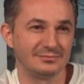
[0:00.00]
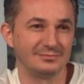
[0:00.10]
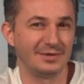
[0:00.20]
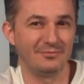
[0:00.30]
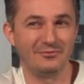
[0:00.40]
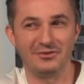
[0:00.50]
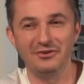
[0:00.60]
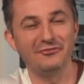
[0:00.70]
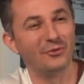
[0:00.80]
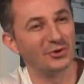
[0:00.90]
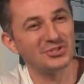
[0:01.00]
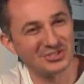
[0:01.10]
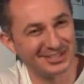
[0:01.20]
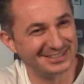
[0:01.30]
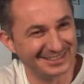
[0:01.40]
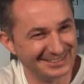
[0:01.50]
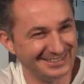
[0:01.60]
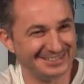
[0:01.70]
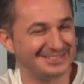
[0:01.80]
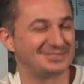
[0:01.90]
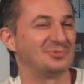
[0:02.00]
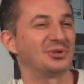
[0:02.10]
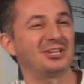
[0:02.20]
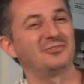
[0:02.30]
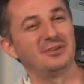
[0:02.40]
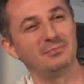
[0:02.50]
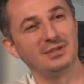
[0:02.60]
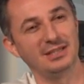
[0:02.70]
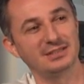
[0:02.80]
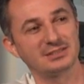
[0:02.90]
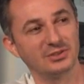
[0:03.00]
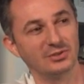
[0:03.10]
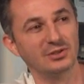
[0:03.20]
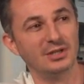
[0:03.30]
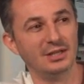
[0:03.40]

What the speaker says: I'm very fortunate that he's working with me, so